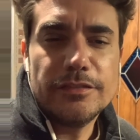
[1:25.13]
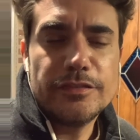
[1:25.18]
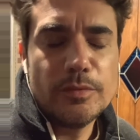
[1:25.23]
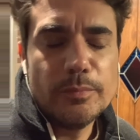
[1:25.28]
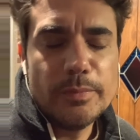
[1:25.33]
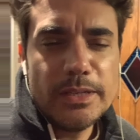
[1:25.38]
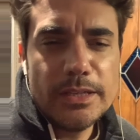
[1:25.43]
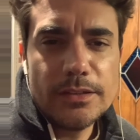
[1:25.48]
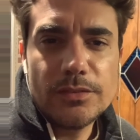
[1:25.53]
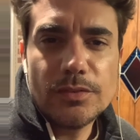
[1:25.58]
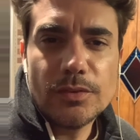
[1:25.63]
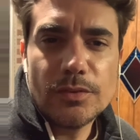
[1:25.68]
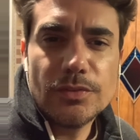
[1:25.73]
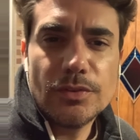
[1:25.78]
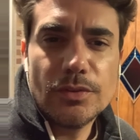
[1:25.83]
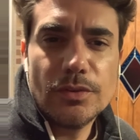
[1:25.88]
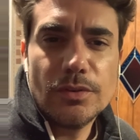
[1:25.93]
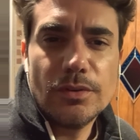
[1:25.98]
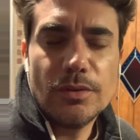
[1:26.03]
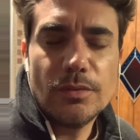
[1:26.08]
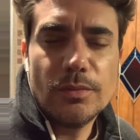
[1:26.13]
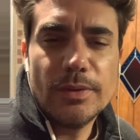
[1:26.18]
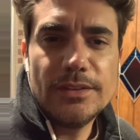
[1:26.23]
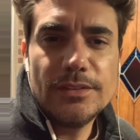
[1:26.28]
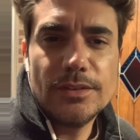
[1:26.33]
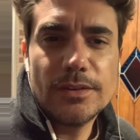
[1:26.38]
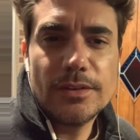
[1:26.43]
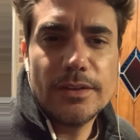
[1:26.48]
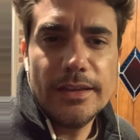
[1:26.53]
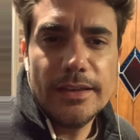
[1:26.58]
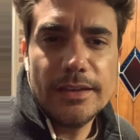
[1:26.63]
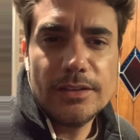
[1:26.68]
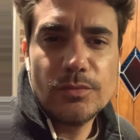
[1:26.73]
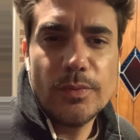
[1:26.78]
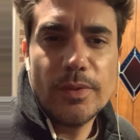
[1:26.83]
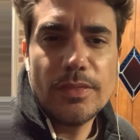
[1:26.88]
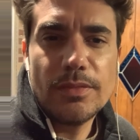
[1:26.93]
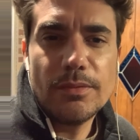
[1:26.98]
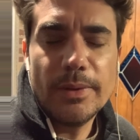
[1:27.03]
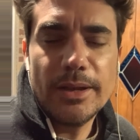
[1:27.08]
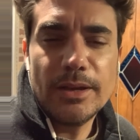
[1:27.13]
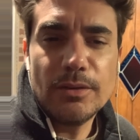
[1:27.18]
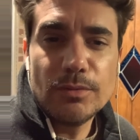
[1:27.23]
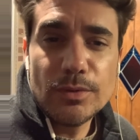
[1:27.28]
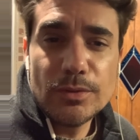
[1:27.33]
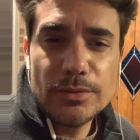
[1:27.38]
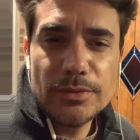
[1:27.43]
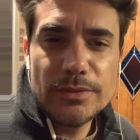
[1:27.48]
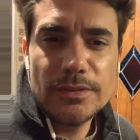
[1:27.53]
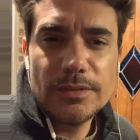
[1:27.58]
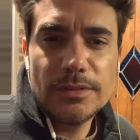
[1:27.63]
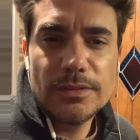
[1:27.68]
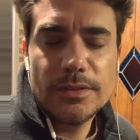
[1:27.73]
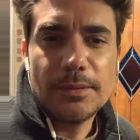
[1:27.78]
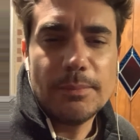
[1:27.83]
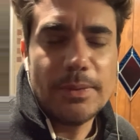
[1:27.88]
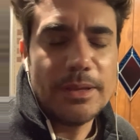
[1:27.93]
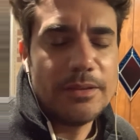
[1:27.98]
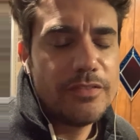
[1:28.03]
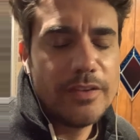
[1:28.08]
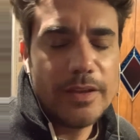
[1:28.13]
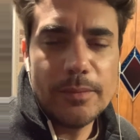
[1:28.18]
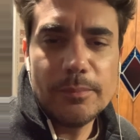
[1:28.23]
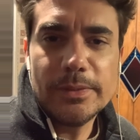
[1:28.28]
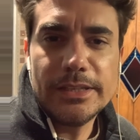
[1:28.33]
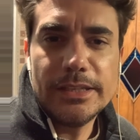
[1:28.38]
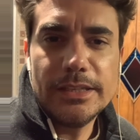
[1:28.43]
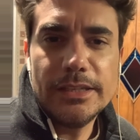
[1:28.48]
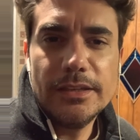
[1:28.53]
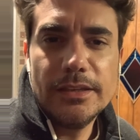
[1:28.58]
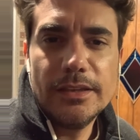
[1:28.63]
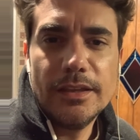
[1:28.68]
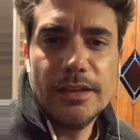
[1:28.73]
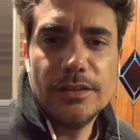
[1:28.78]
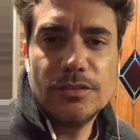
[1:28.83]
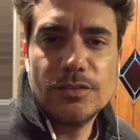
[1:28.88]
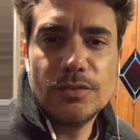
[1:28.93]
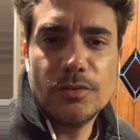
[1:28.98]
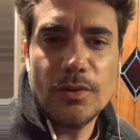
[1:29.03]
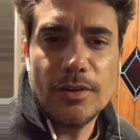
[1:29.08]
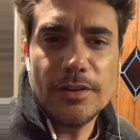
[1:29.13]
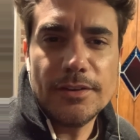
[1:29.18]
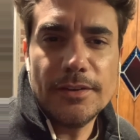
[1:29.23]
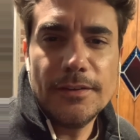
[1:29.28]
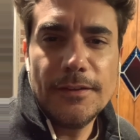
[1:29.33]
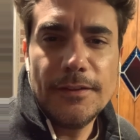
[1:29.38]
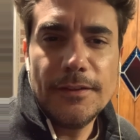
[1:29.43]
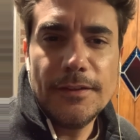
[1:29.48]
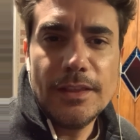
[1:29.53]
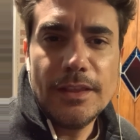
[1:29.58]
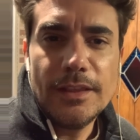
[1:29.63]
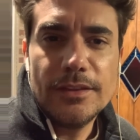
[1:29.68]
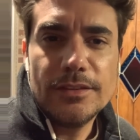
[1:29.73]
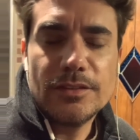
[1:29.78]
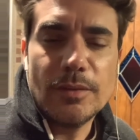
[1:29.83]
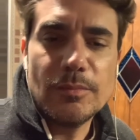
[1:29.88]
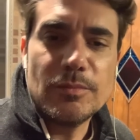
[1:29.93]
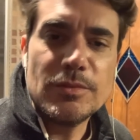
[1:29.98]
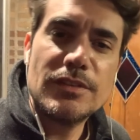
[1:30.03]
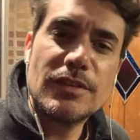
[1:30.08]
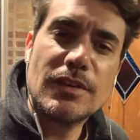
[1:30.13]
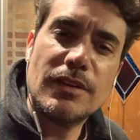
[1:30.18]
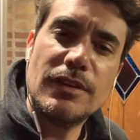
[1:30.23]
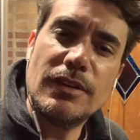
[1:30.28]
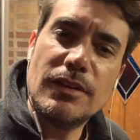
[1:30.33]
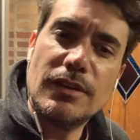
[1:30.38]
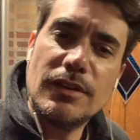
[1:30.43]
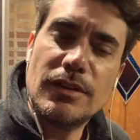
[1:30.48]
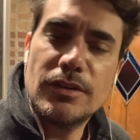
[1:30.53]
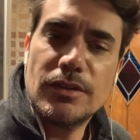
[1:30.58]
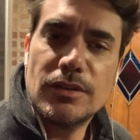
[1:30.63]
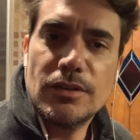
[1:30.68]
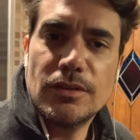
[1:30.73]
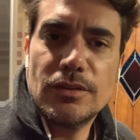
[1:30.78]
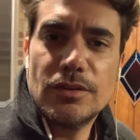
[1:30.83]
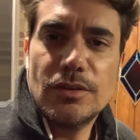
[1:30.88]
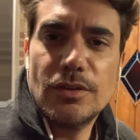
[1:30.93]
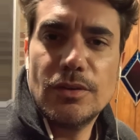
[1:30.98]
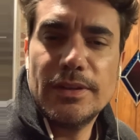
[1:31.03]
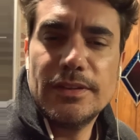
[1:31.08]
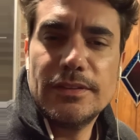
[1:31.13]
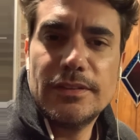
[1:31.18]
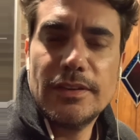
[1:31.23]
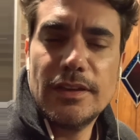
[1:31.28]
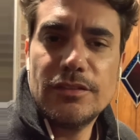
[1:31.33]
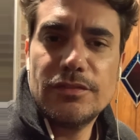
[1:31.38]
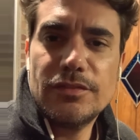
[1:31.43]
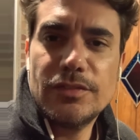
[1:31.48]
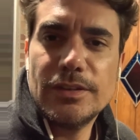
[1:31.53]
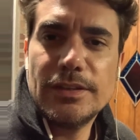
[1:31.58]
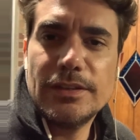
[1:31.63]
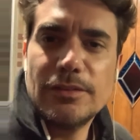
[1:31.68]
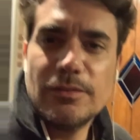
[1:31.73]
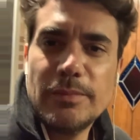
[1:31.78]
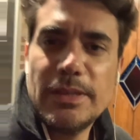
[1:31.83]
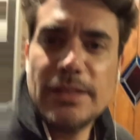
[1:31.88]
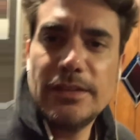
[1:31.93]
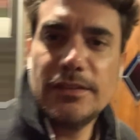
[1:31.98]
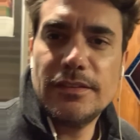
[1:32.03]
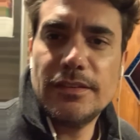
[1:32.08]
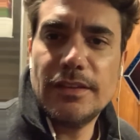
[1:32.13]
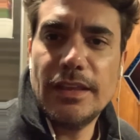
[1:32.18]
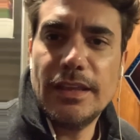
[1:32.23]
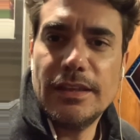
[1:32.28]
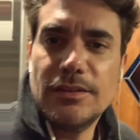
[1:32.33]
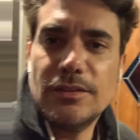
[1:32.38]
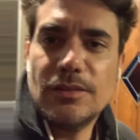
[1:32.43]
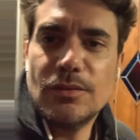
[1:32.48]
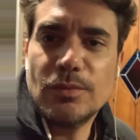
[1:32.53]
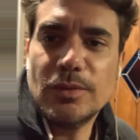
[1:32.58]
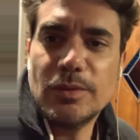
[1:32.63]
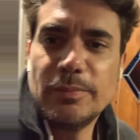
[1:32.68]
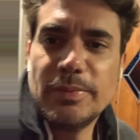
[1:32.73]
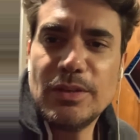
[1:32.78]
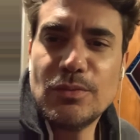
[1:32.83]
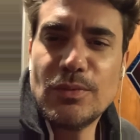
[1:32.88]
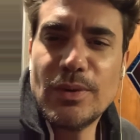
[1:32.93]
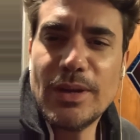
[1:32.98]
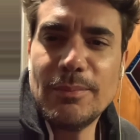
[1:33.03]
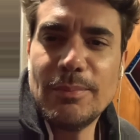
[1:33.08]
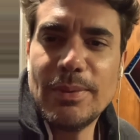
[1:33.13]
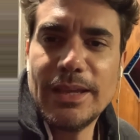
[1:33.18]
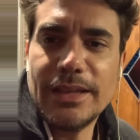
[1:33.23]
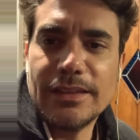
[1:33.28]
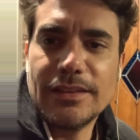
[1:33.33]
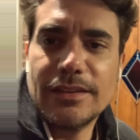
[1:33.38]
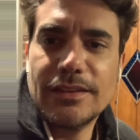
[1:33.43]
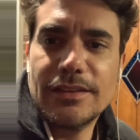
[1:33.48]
For me, it's also a way to connect with my roots, my family, and so on. So I'm just gonna go inside for a little bit and we'll be right back.